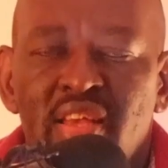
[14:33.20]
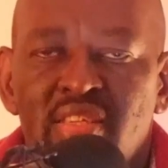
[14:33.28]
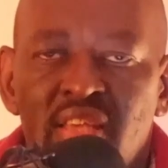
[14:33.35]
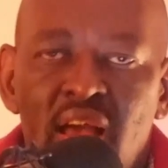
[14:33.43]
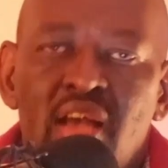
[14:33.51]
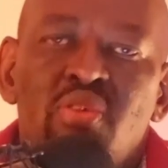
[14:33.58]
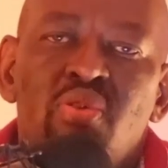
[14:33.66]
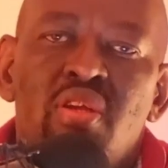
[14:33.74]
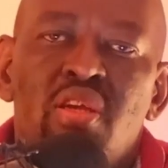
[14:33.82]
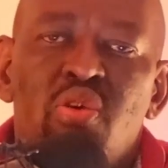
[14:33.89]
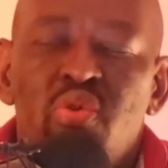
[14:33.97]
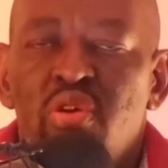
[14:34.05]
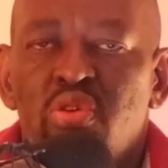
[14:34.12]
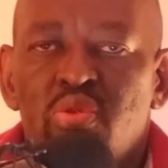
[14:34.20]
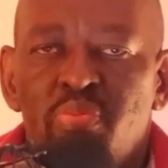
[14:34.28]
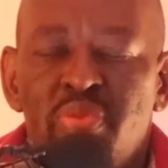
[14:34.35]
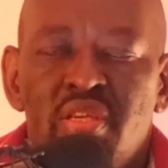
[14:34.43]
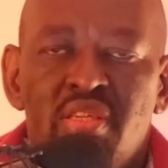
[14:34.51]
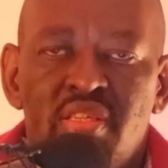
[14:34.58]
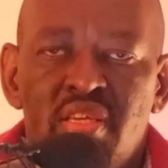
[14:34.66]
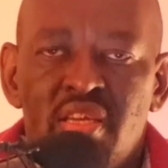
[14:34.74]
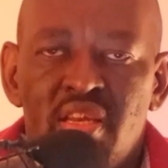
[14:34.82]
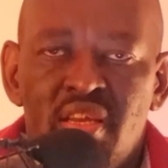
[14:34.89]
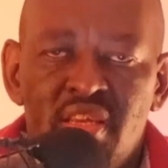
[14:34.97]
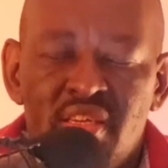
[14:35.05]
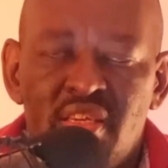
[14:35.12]
is actually going to be
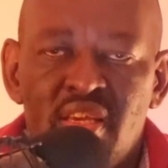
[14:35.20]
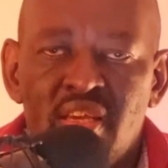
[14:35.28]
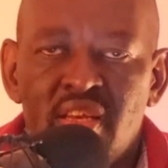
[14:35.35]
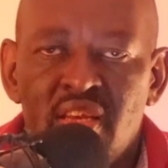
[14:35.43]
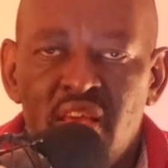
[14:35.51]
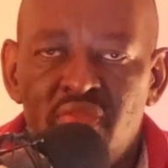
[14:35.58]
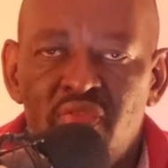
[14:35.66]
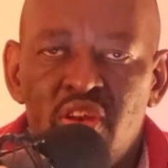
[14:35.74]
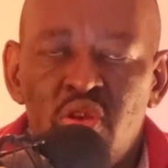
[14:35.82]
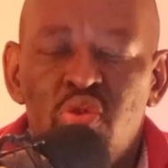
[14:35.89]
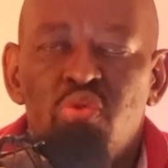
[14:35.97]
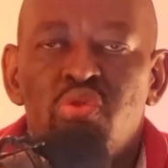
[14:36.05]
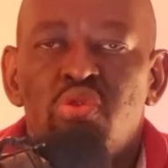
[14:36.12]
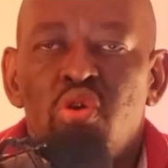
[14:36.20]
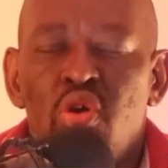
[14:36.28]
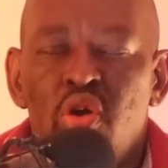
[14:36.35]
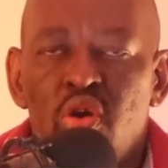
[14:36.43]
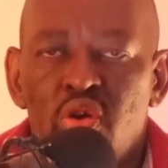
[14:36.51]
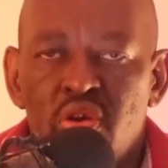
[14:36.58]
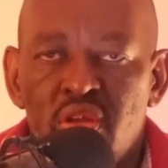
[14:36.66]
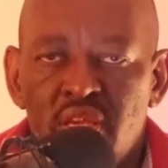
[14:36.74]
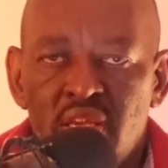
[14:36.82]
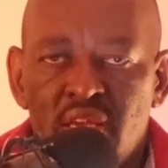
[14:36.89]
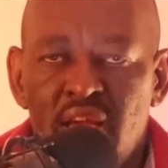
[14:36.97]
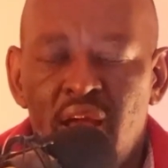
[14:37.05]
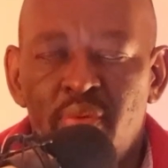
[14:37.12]
generating revenues or
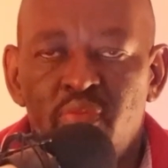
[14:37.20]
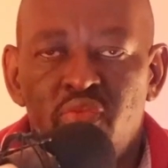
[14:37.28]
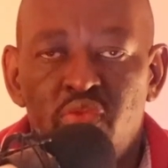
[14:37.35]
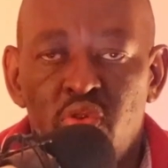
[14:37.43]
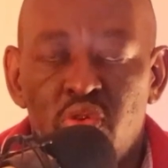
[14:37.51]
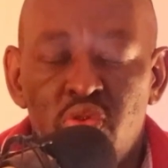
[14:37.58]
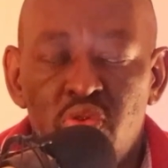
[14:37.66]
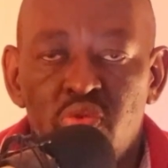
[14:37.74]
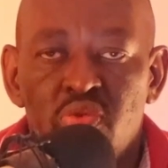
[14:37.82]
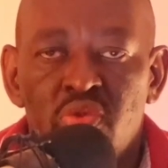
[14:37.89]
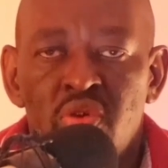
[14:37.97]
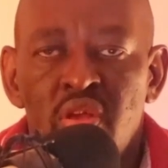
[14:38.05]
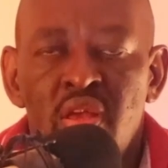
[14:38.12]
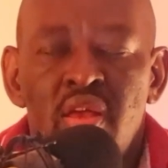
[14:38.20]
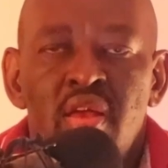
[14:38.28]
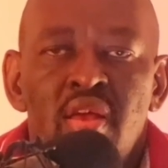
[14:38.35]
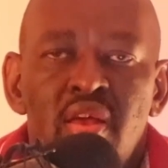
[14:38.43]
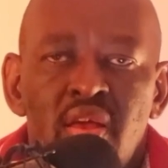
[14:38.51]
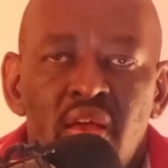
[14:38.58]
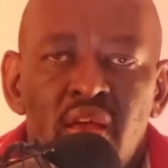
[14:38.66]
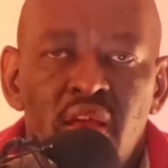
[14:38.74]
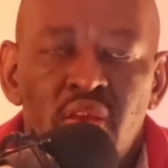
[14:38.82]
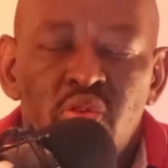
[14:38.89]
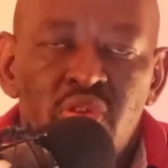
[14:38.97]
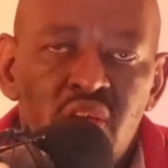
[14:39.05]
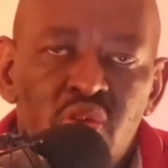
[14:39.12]
income for you. And
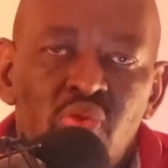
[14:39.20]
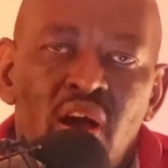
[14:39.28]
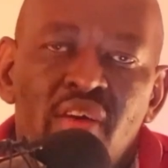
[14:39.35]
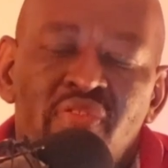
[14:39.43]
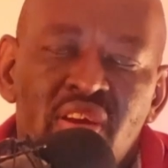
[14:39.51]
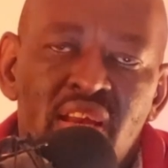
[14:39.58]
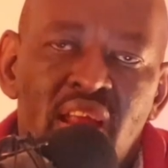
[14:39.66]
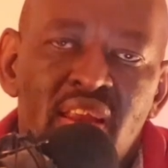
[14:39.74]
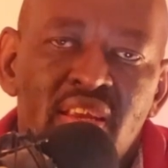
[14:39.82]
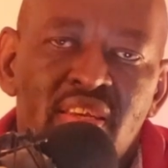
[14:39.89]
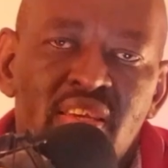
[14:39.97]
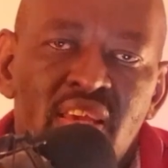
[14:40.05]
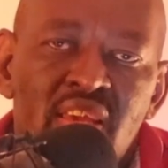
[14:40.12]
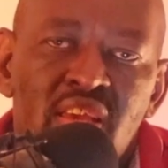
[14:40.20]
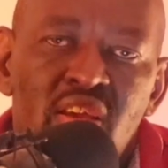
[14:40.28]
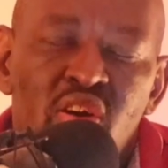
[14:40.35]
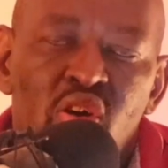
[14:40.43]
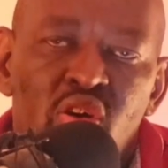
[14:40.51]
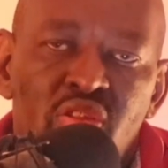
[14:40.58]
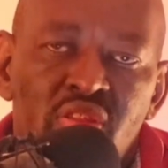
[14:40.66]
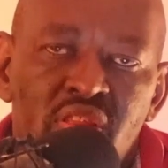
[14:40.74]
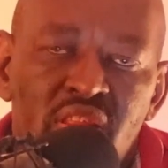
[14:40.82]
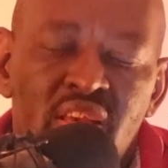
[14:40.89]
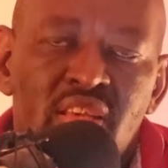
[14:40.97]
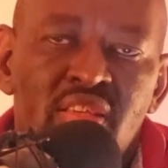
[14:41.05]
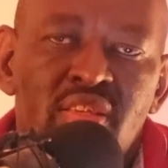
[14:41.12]
you need to have clarity on
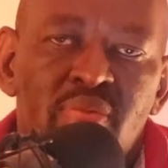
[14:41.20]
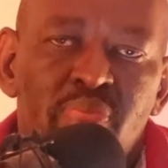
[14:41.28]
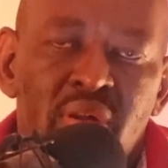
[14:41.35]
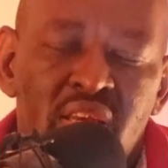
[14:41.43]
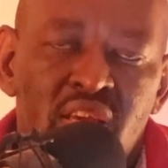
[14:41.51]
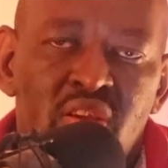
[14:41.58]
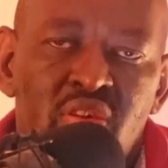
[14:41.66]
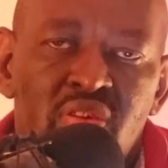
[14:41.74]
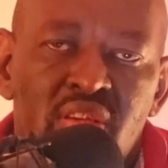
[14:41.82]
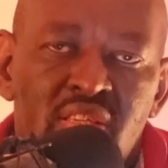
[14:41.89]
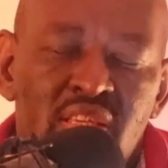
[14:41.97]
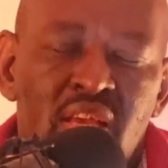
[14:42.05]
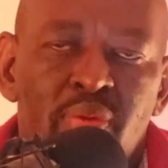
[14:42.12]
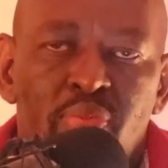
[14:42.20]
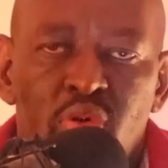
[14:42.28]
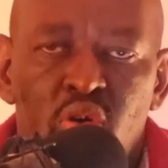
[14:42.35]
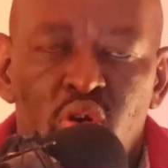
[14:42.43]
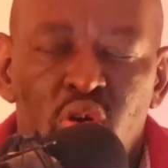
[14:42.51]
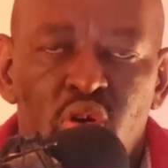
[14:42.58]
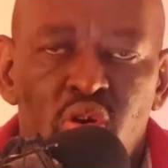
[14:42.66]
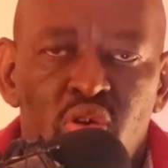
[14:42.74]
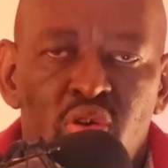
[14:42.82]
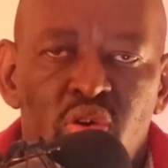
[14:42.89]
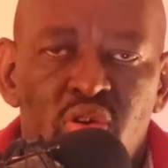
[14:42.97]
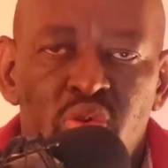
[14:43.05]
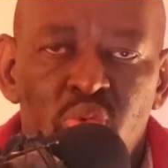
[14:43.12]
this particular step or
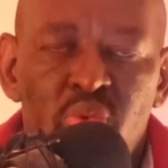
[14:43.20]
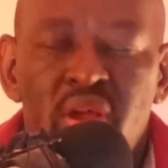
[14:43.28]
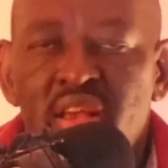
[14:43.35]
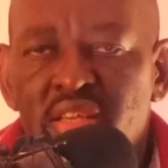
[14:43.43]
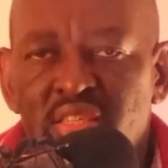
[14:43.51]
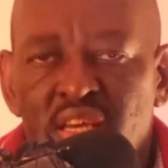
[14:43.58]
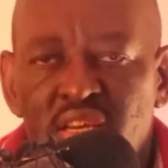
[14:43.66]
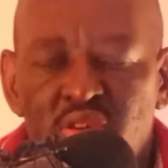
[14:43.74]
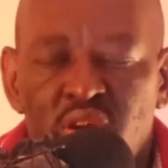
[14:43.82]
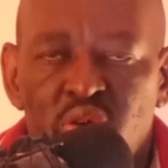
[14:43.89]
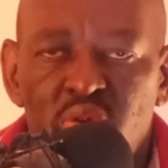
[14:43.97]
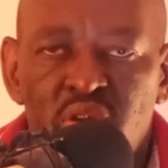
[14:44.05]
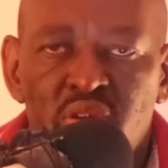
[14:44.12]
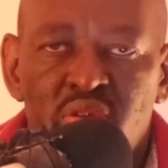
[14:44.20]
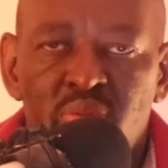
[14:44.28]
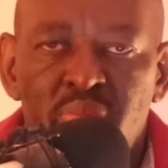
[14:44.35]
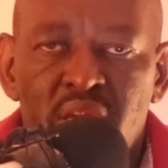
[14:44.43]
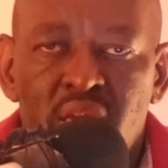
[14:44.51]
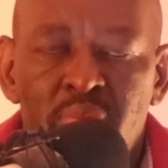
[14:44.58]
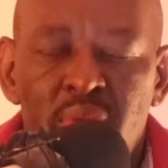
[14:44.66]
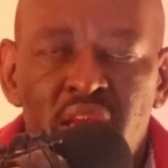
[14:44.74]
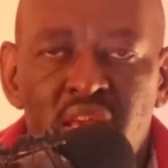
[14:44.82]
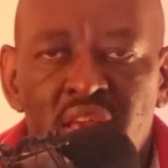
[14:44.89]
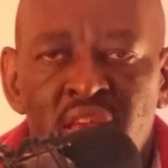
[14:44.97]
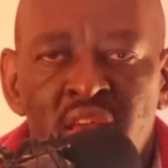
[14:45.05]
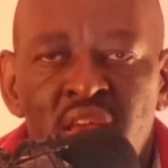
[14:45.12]
on ways that you're going to make money.
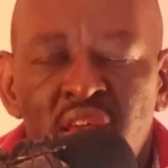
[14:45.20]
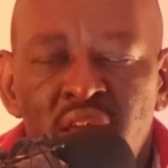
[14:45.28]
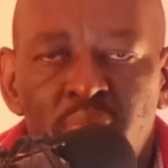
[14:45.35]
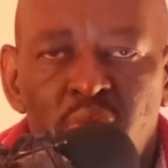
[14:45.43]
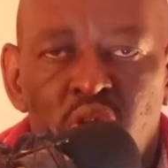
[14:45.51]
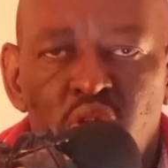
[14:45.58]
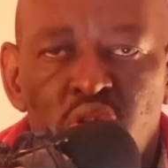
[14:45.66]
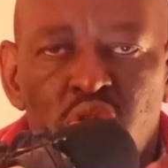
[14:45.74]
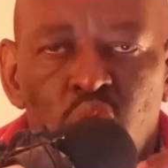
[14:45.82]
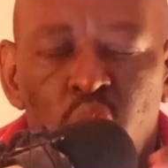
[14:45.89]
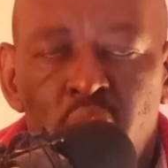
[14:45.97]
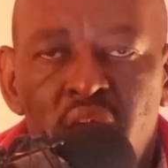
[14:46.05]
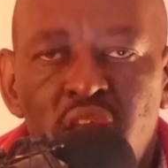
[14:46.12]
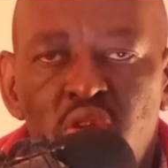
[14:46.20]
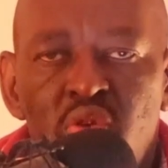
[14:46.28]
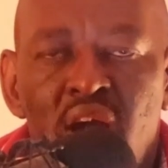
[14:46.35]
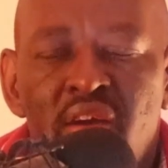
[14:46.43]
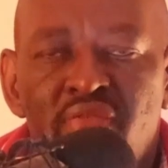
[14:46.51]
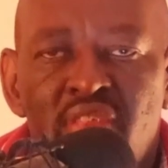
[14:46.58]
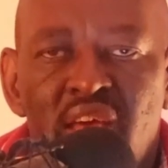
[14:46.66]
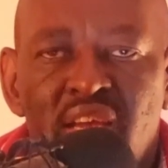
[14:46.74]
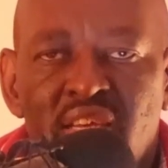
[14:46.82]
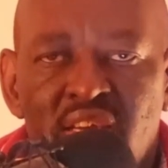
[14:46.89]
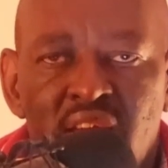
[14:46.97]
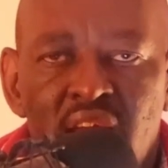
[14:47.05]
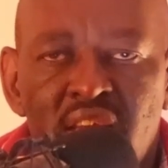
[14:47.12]
Because when you have
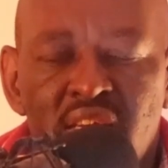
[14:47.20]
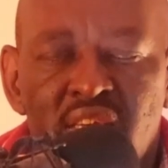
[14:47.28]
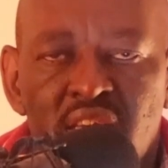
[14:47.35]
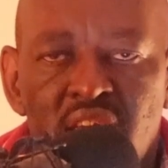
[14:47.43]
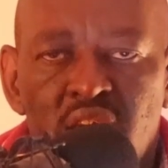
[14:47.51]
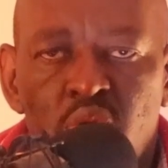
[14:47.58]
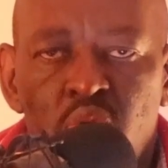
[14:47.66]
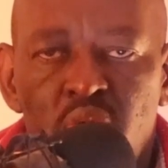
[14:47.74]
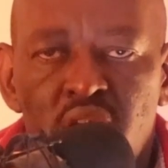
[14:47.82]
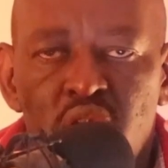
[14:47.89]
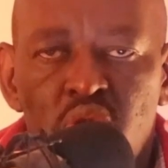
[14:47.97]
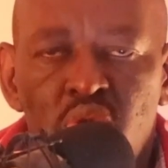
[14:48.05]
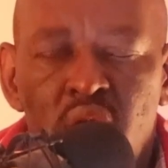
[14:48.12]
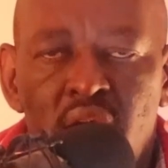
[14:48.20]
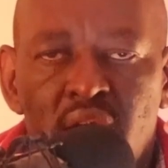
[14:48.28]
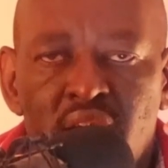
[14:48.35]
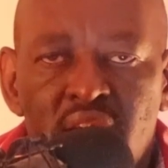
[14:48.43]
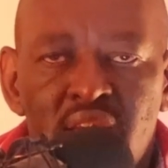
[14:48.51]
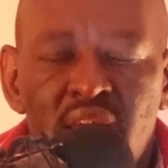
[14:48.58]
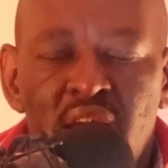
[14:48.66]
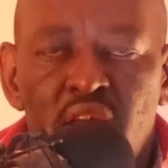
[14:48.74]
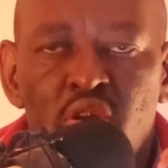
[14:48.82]
that clarity, when you are clear